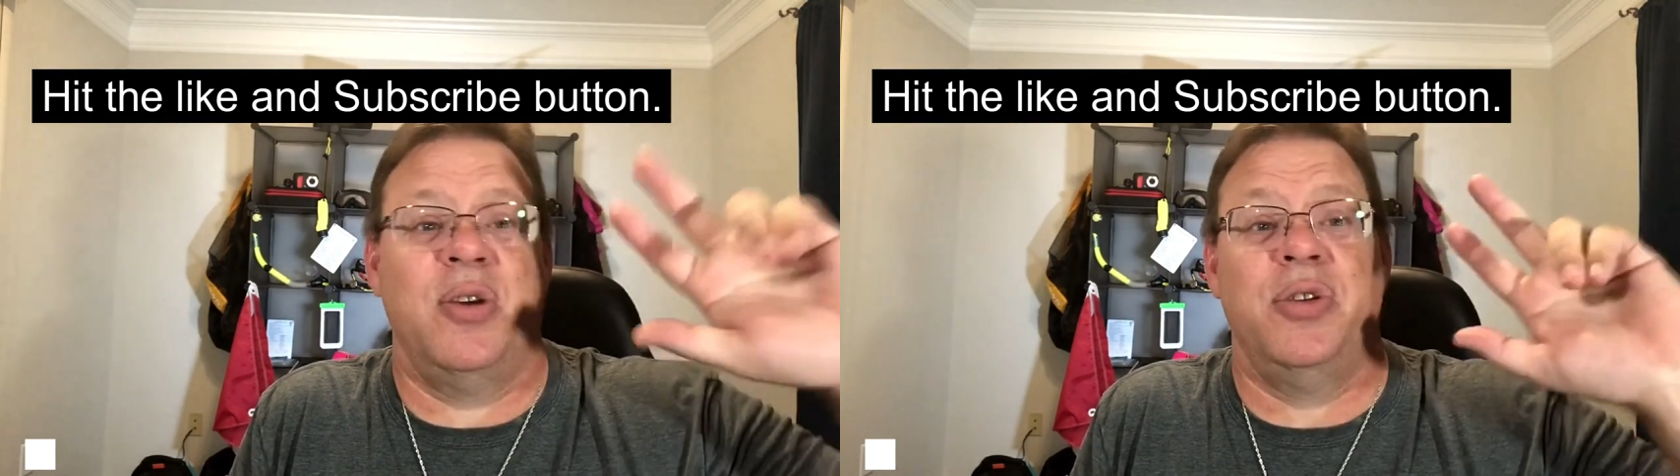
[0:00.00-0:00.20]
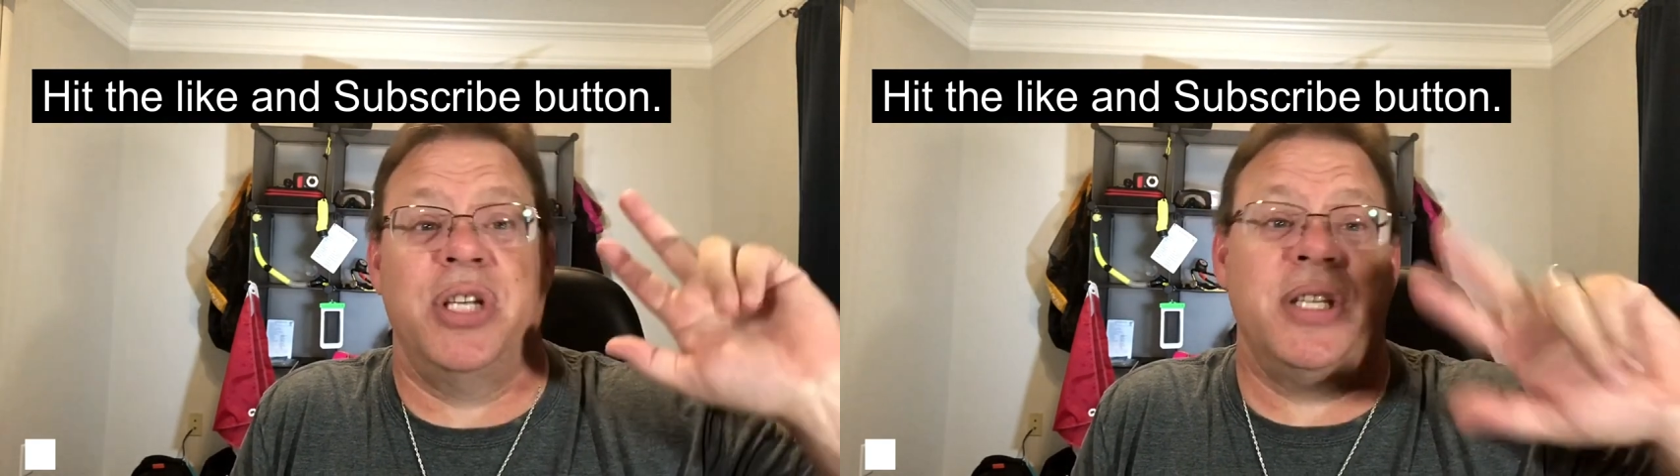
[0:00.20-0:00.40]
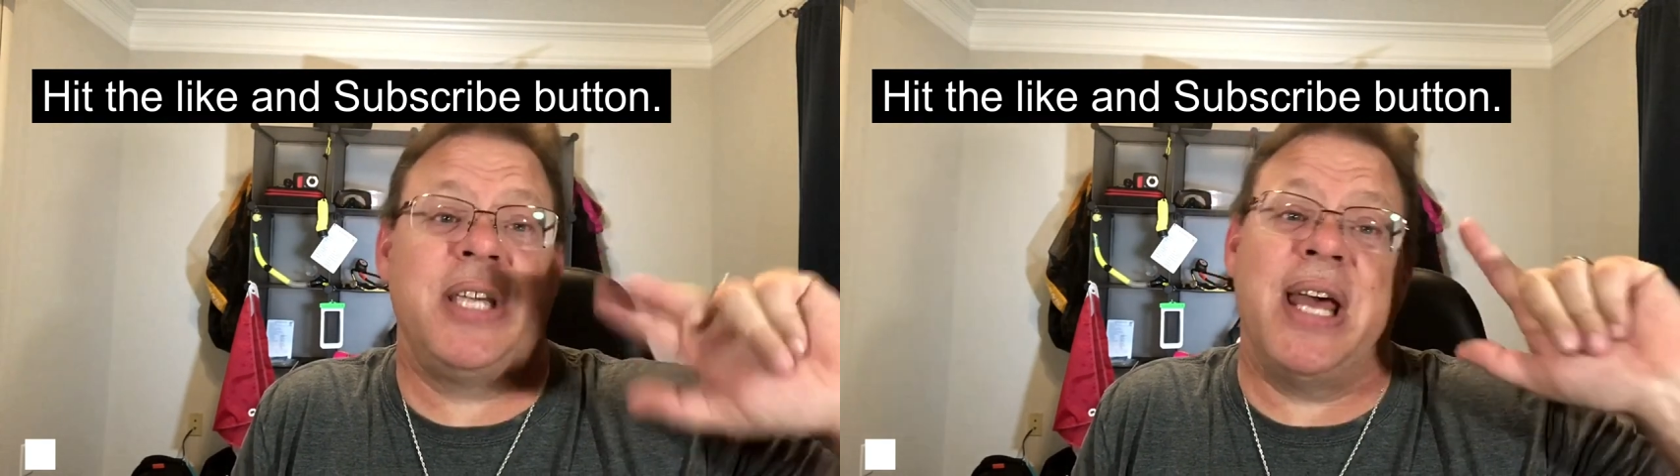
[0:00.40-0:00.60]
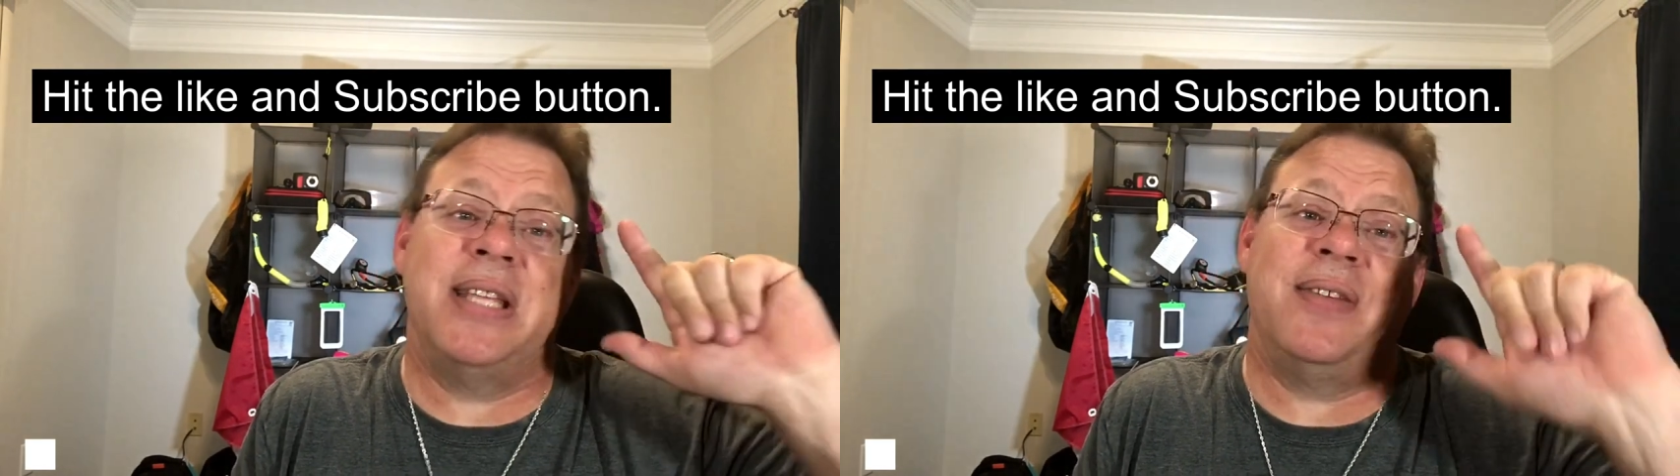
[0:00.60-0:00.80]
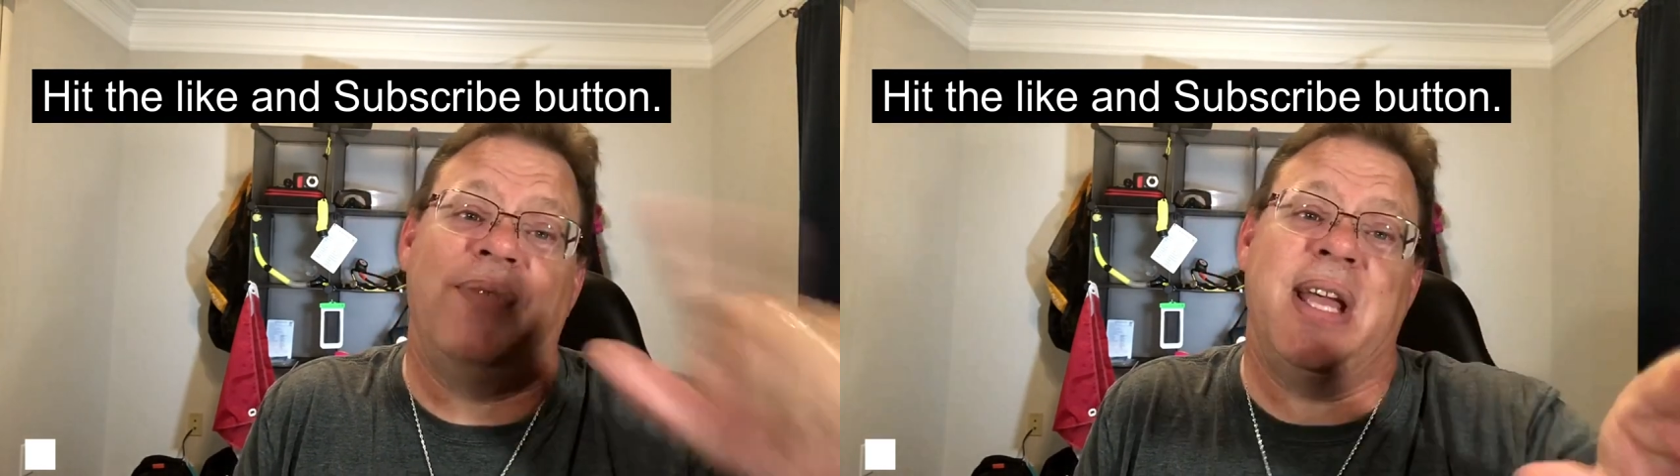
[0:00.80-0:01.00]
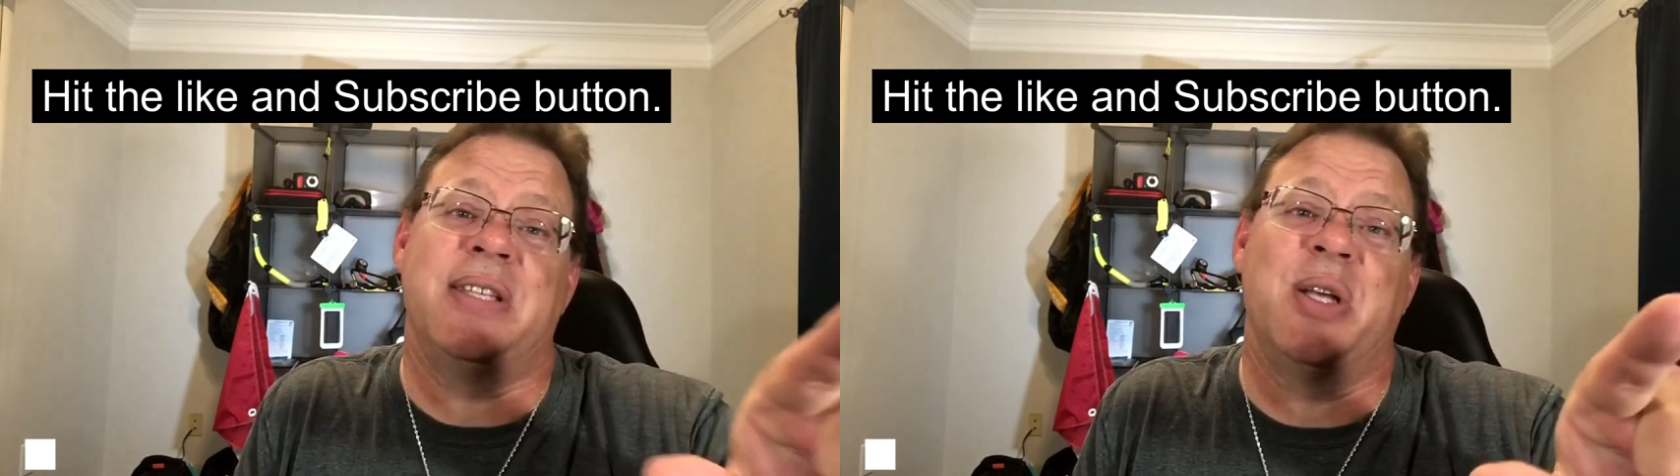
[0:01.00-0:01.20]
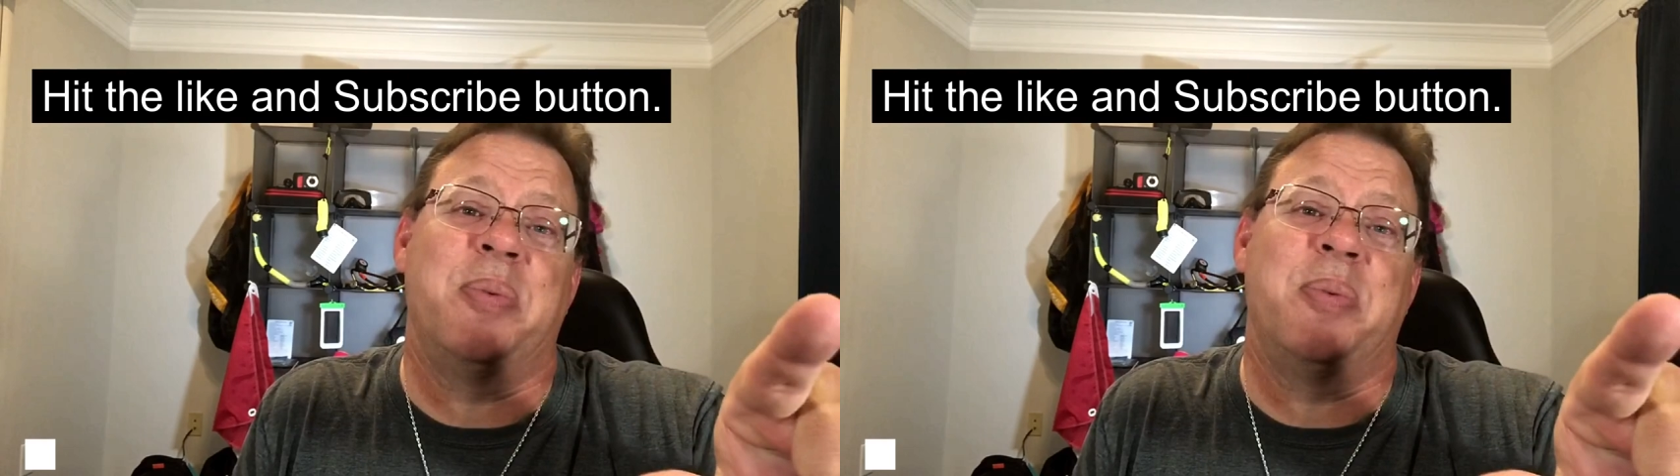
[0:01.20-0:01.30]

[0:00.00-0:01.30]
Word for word: who just got his advanced